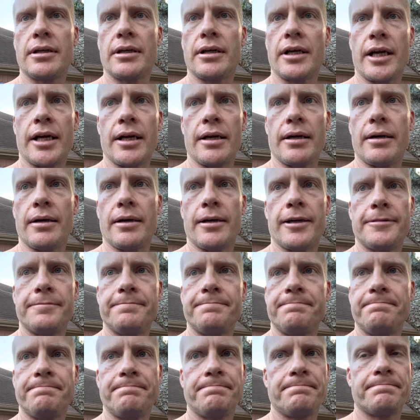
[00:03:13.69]
And
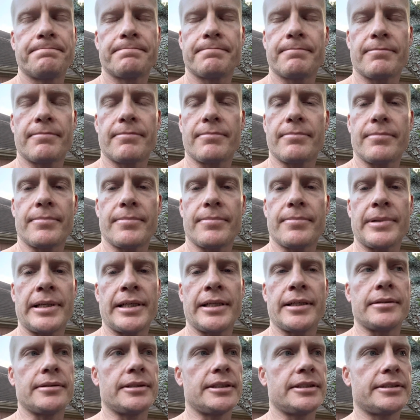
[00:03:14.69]

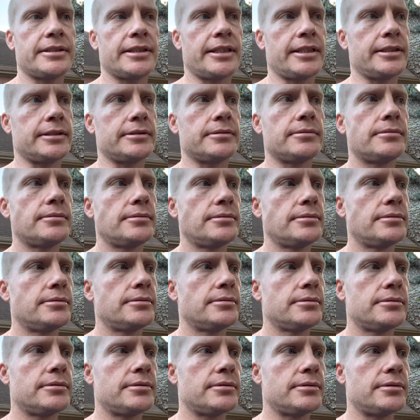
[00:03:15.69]
man, this thing
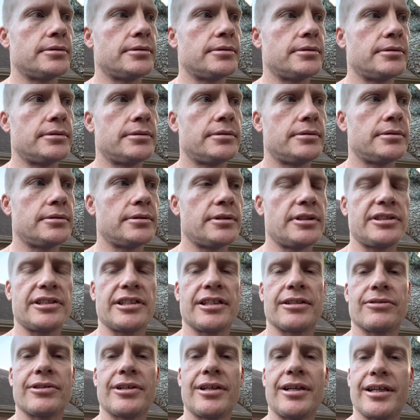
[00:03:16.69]

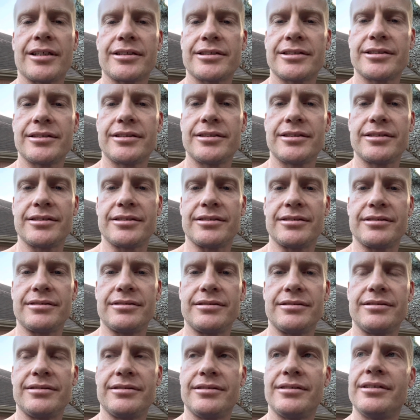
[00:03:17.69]
rocks.
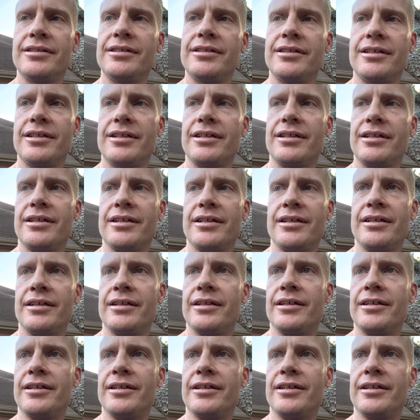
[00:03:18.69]
It